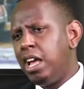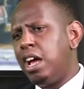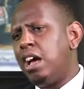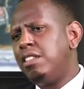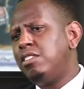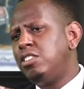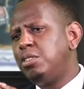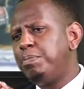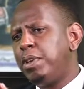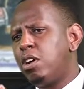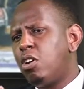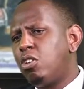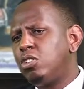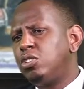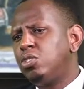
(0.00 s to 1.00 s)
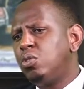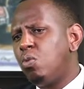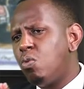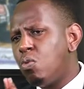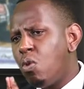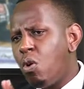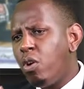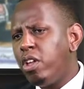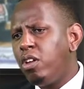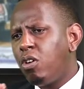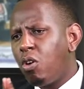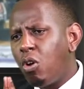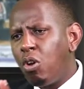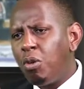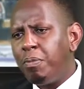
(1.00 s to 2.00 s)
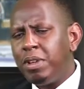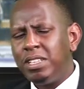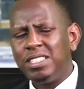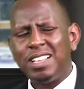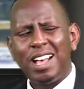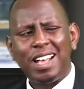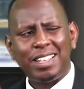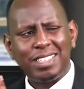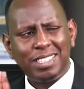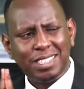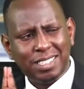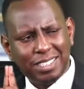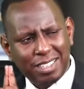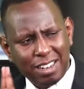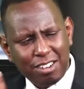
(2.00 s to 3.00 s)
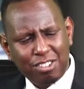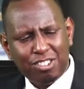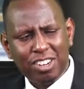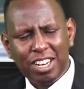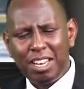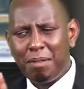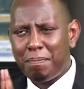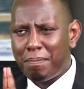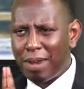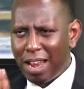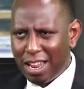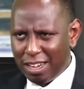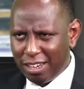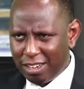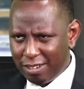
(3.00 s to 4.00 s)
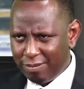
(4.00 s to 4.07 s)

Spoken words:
And this is because war economies are centrally planned.